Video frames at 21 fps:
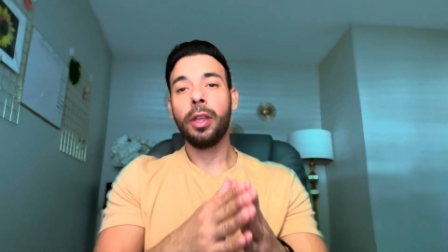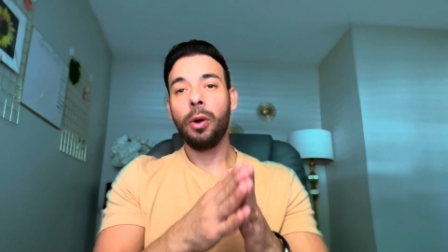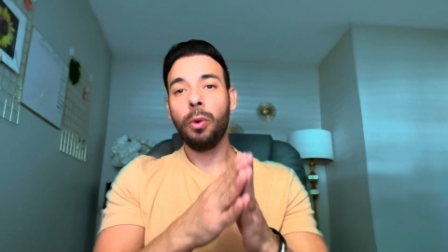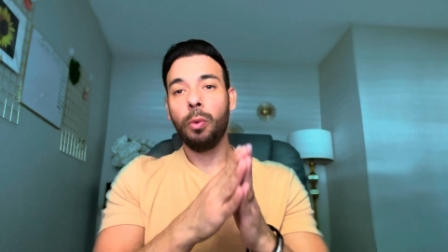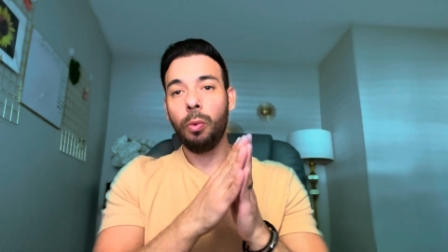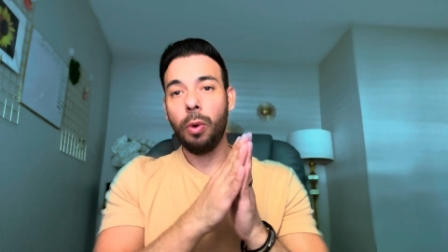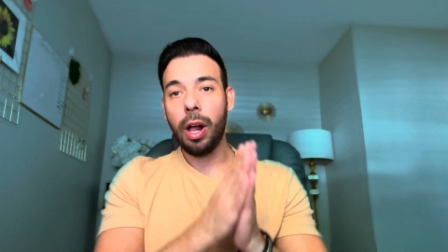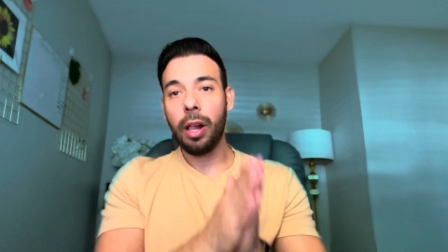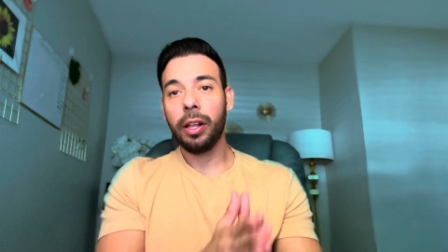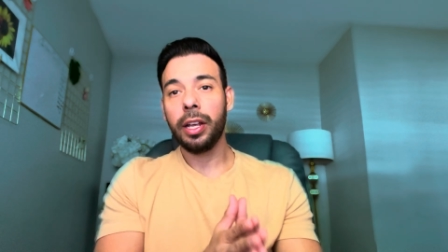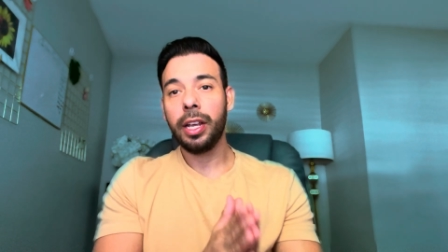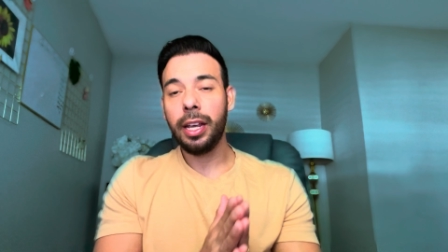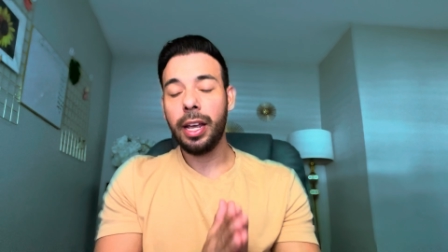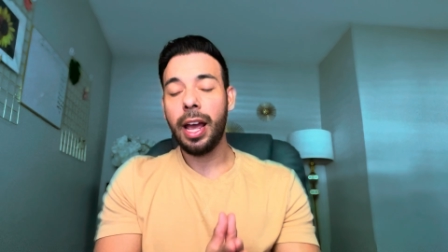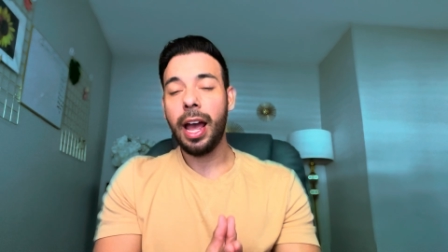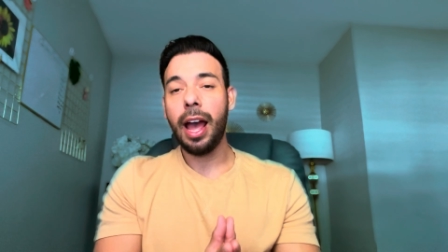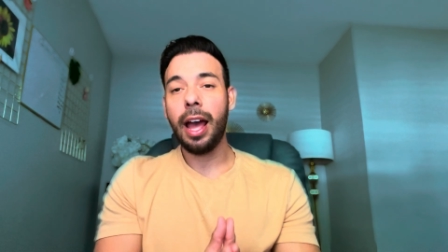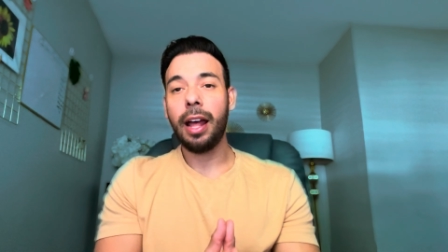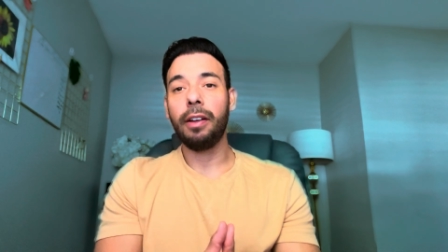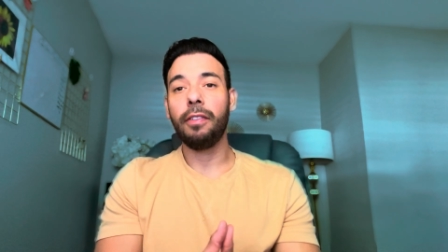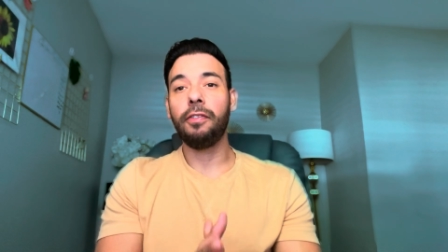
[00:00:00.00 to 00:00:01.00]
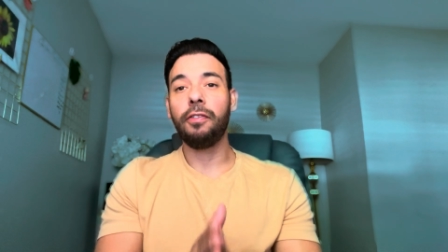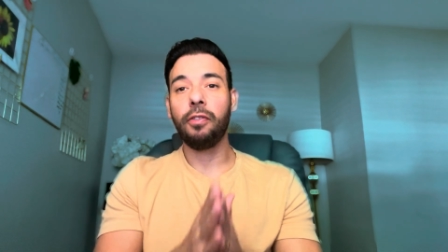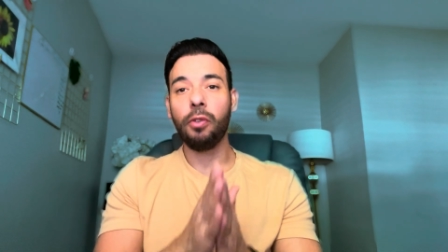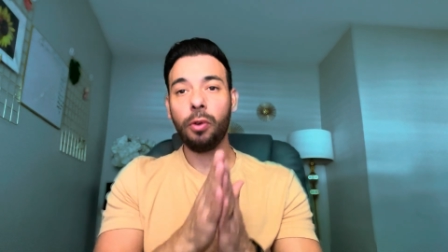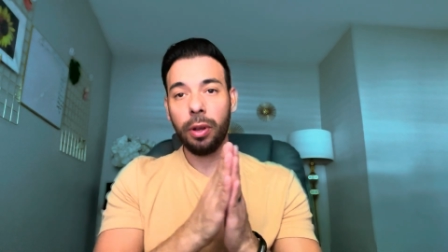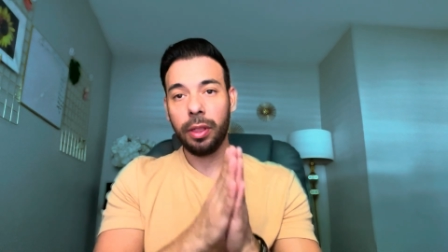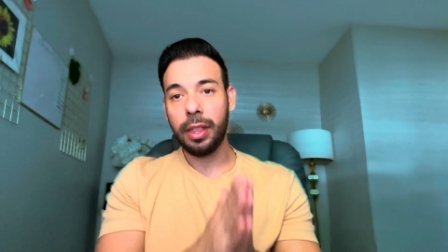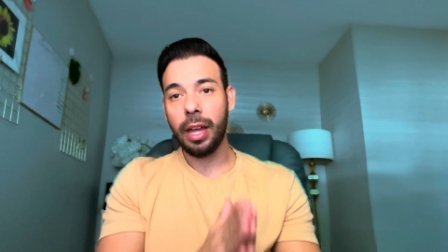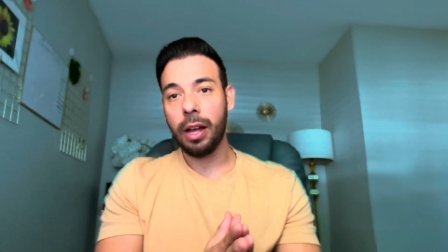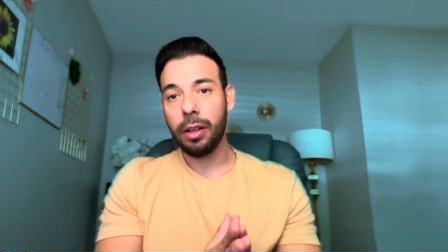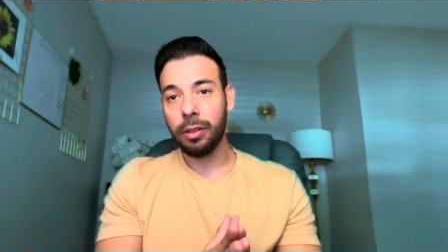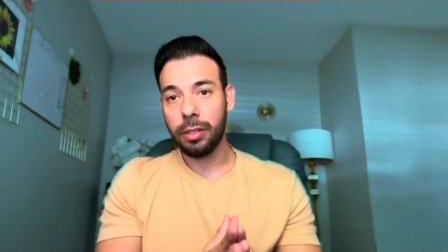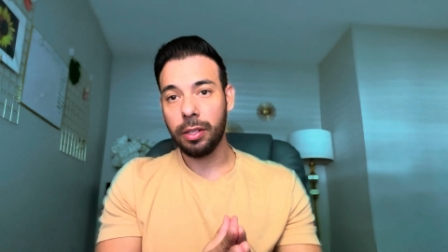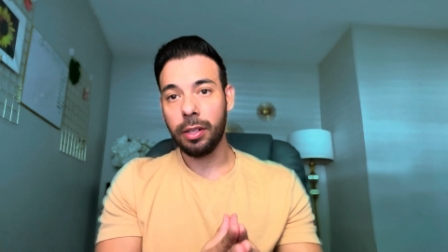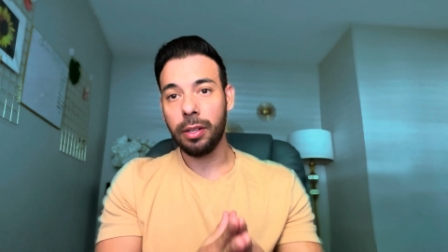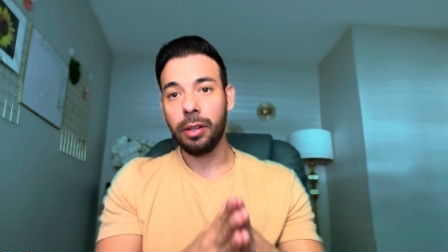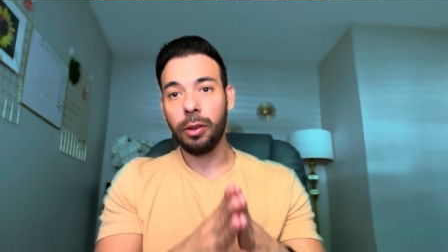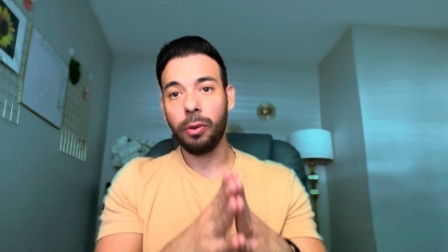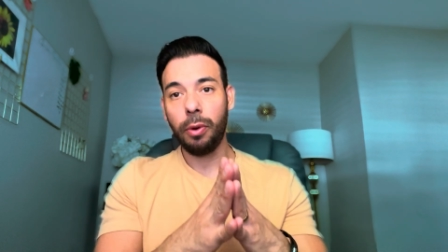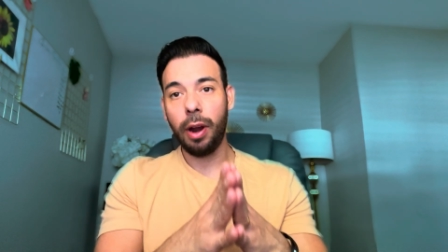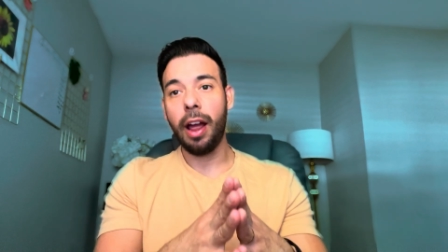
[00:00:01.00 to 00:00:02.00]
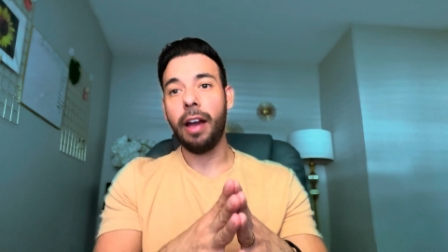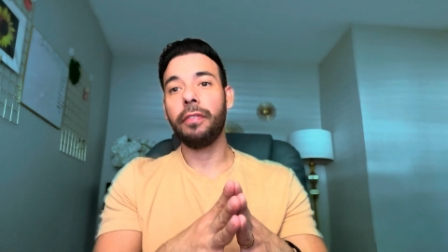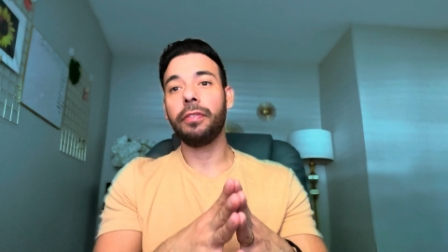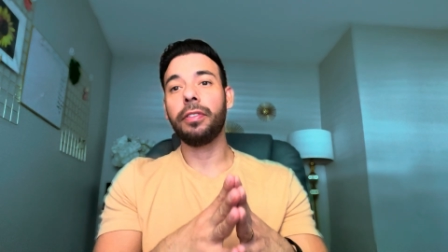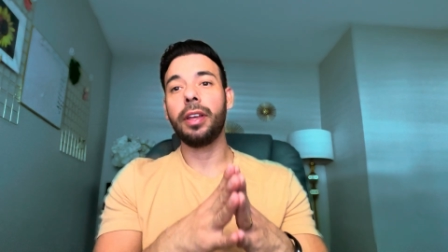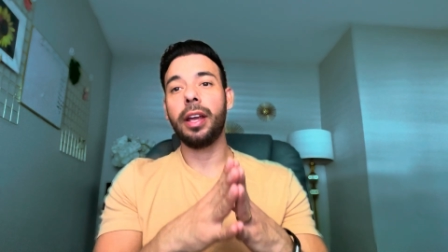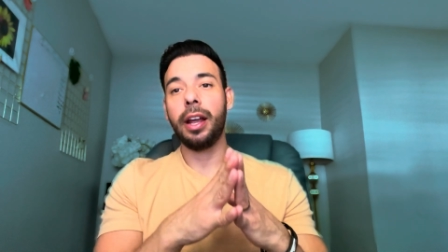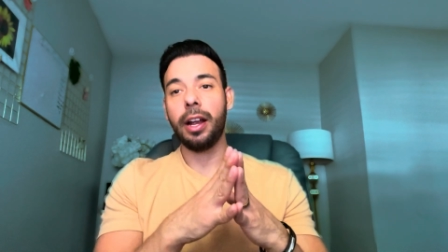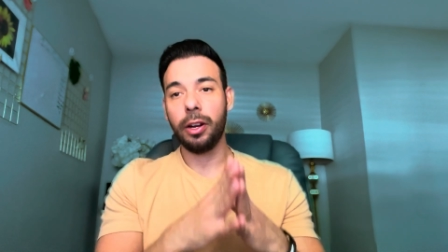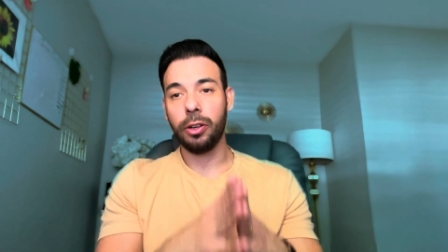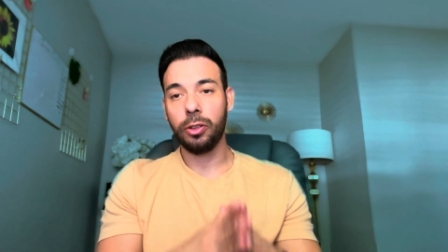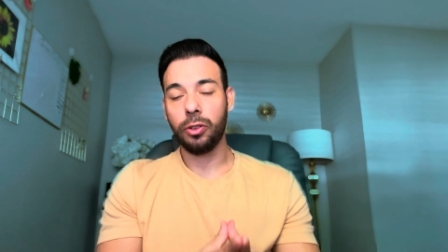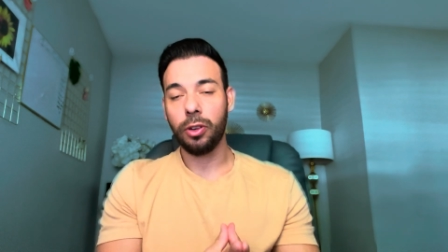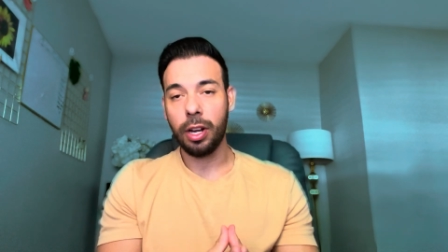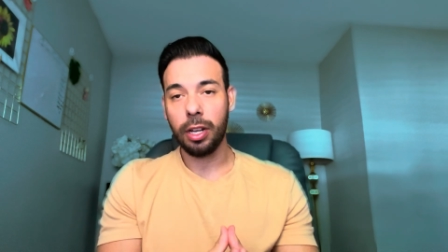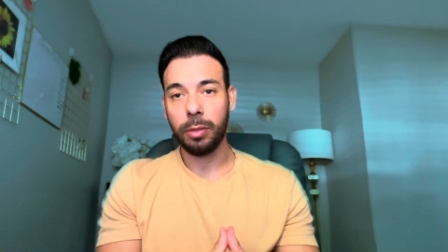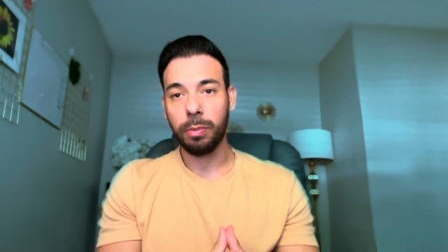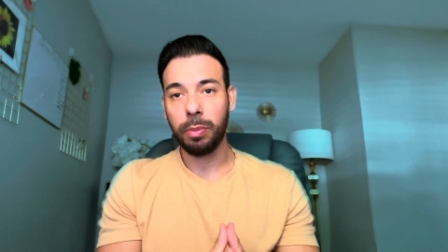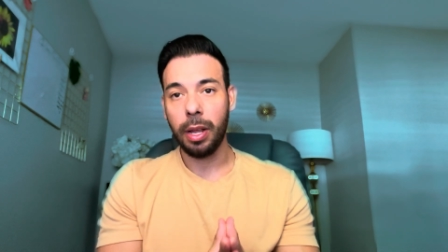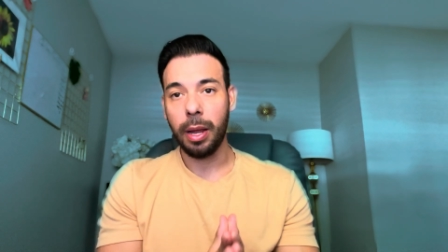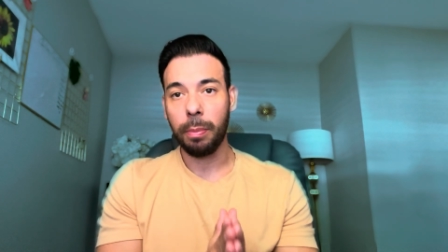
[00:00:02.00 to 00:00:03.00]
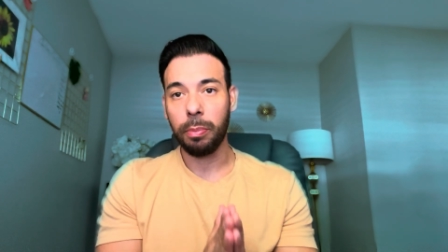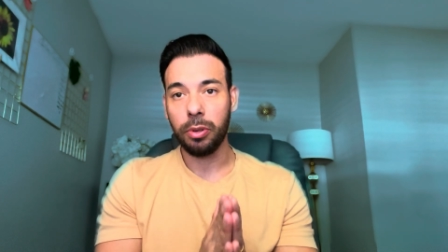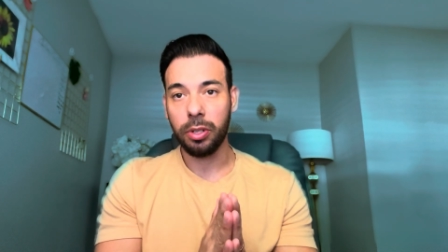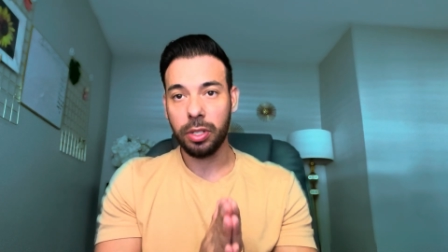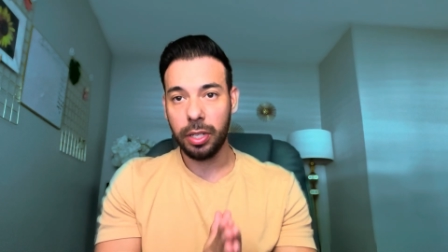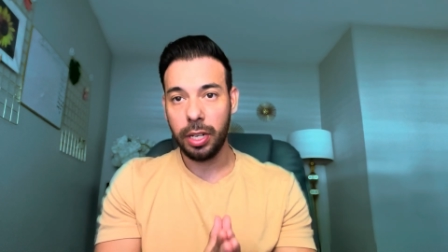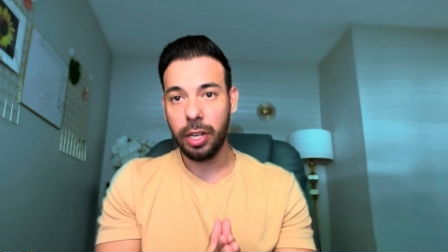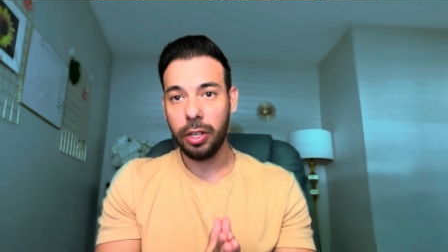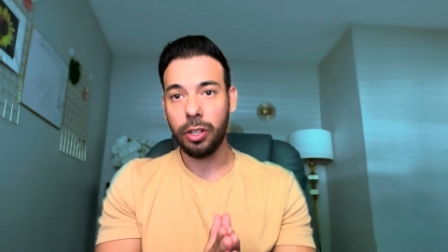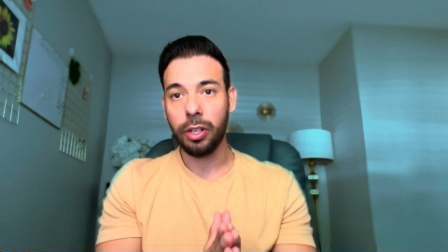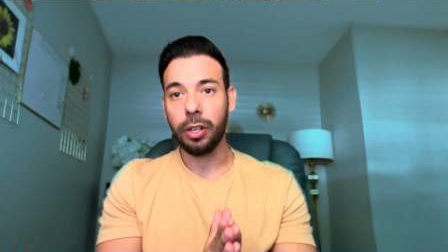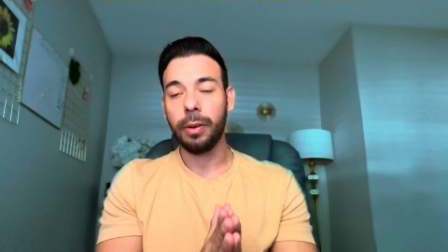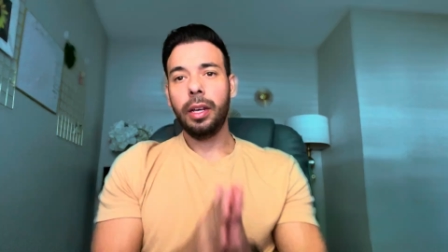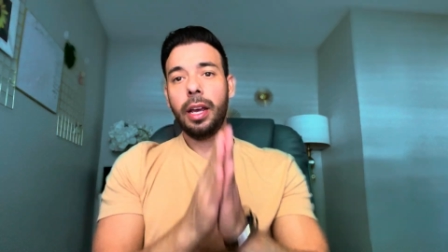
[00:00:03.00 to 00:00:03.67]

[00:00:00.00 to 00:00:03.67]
while he had a four thousand graft hair transplant procedure.